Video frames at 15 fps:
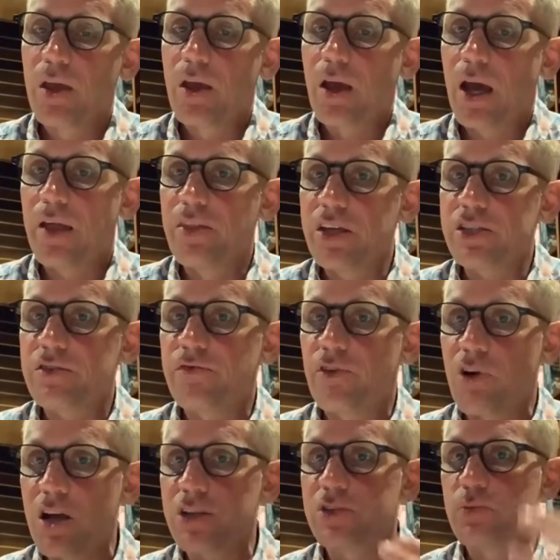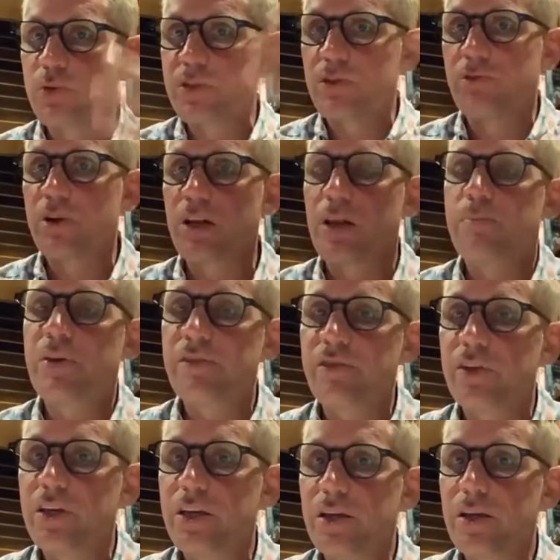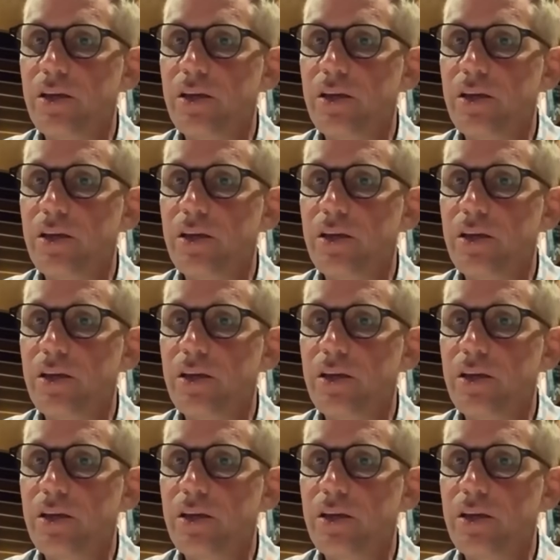And this, for us, was a real epiphany.